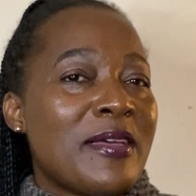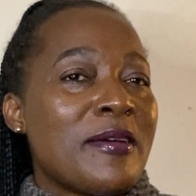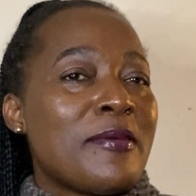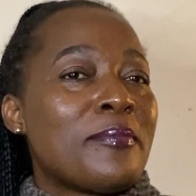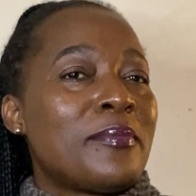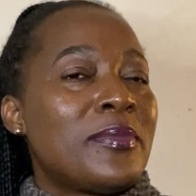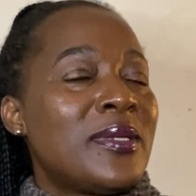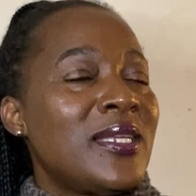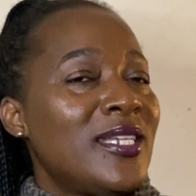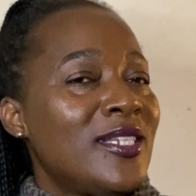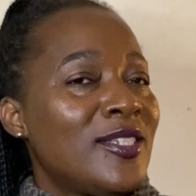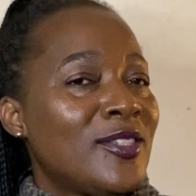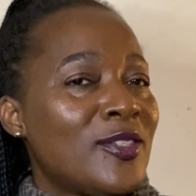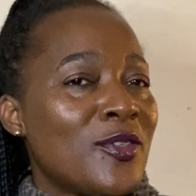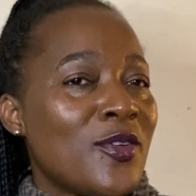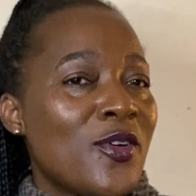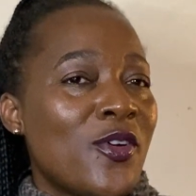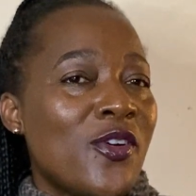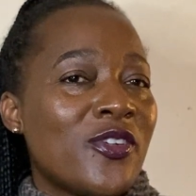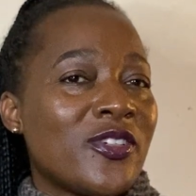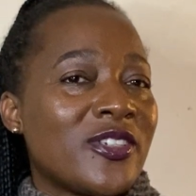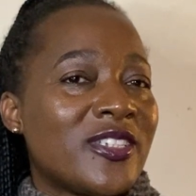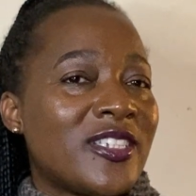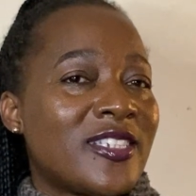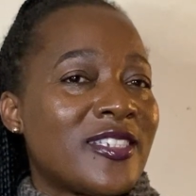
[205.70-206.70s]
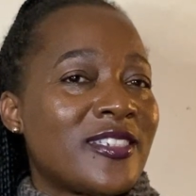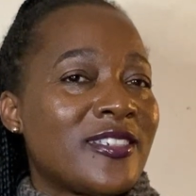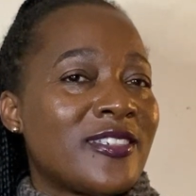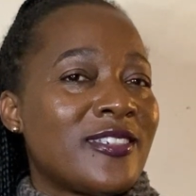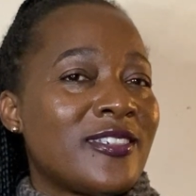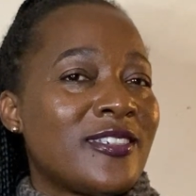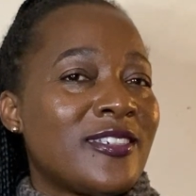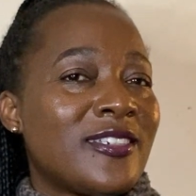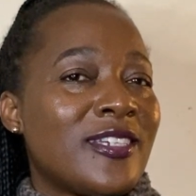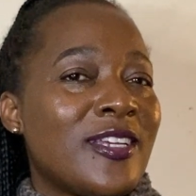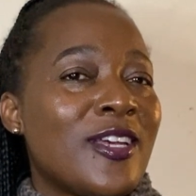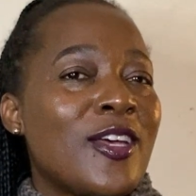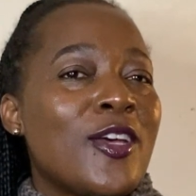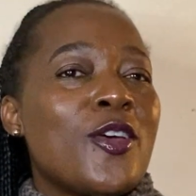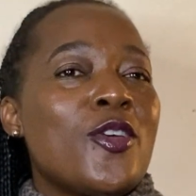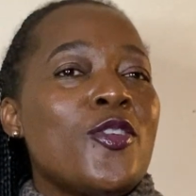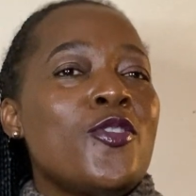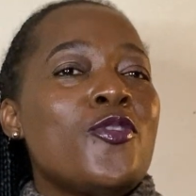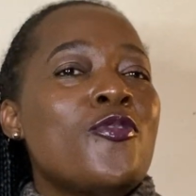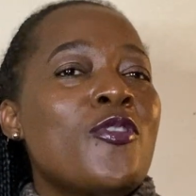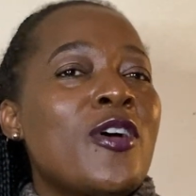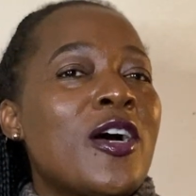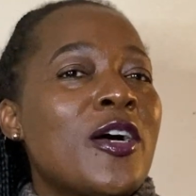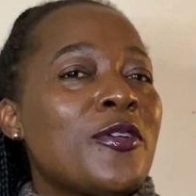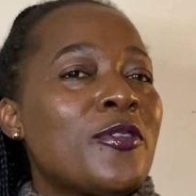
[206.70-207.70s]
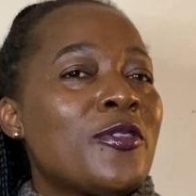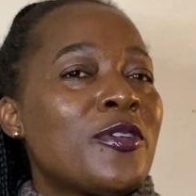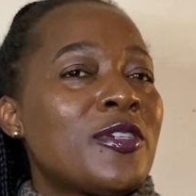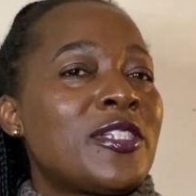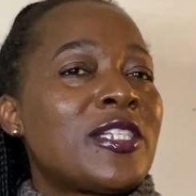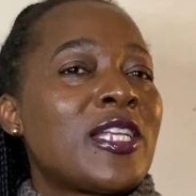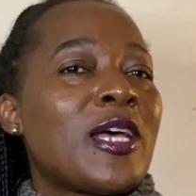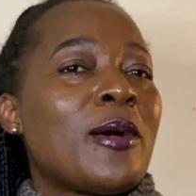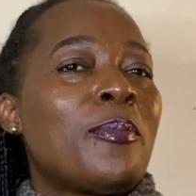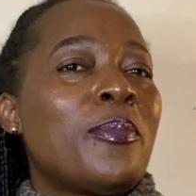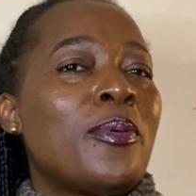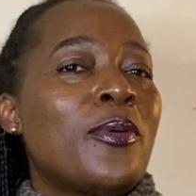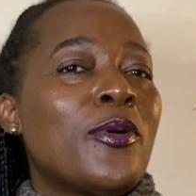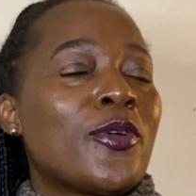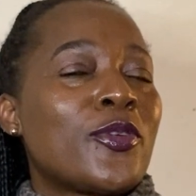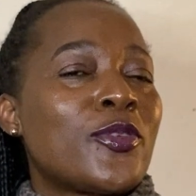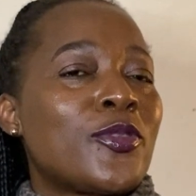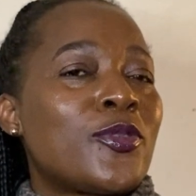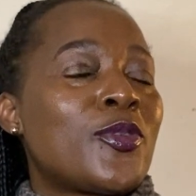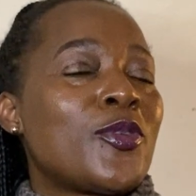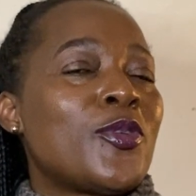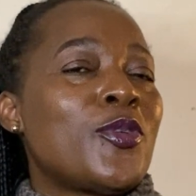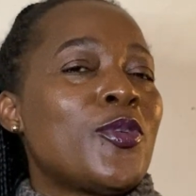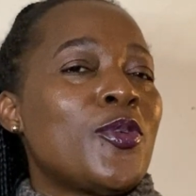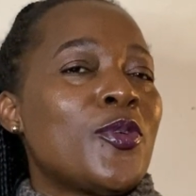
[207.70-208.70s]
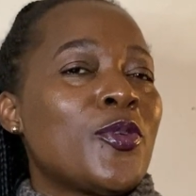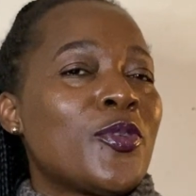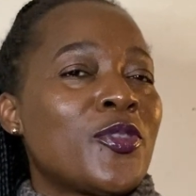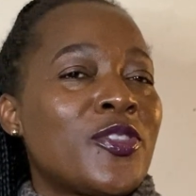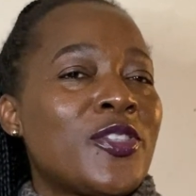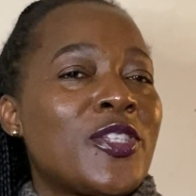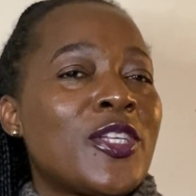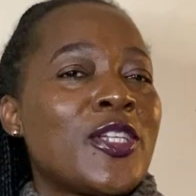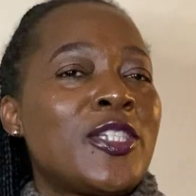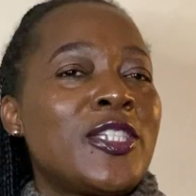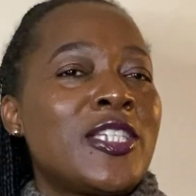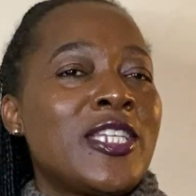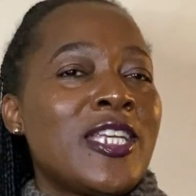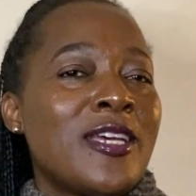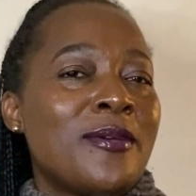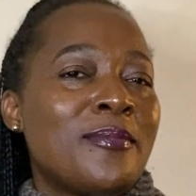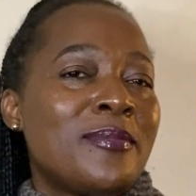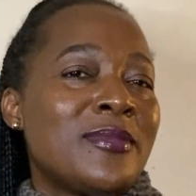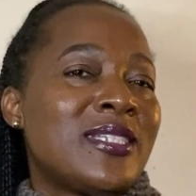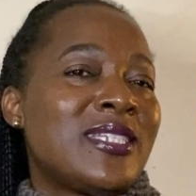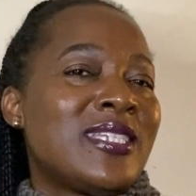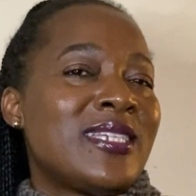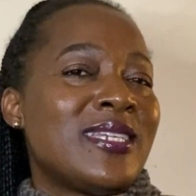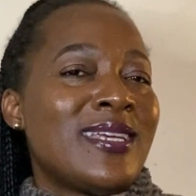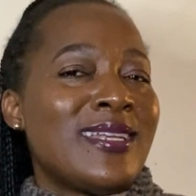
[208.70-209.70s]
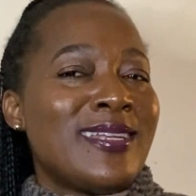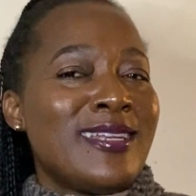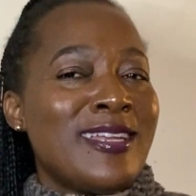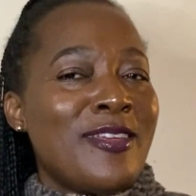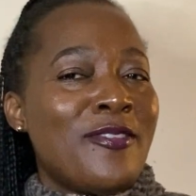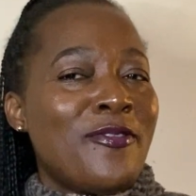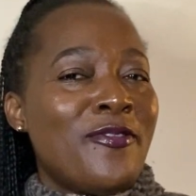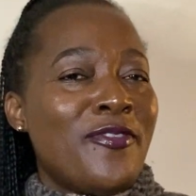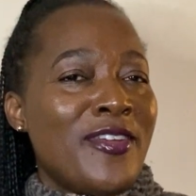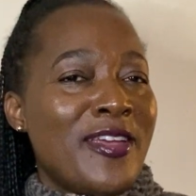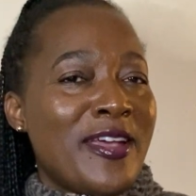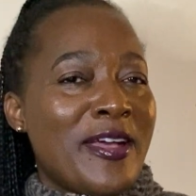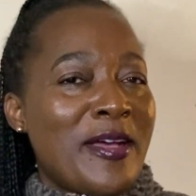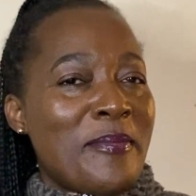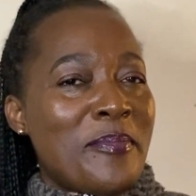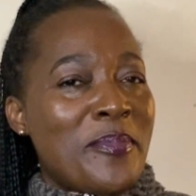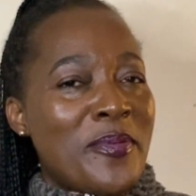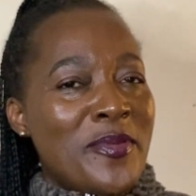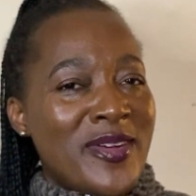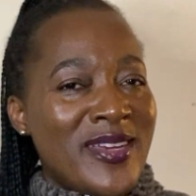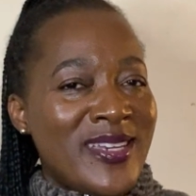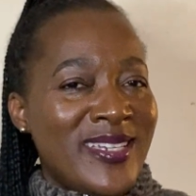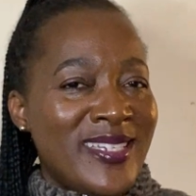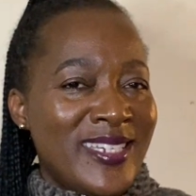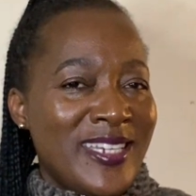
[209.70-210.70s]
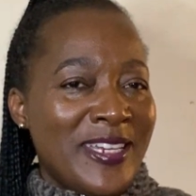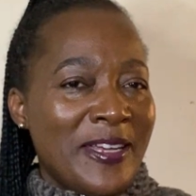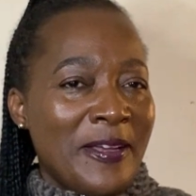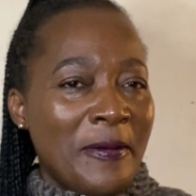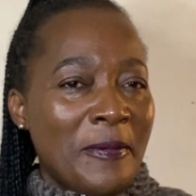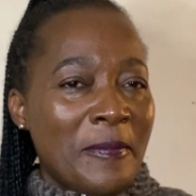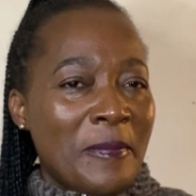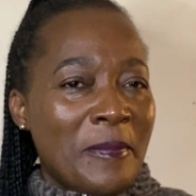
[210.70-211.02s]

Please note, you are not supposed to use the term DNA fingerprinting.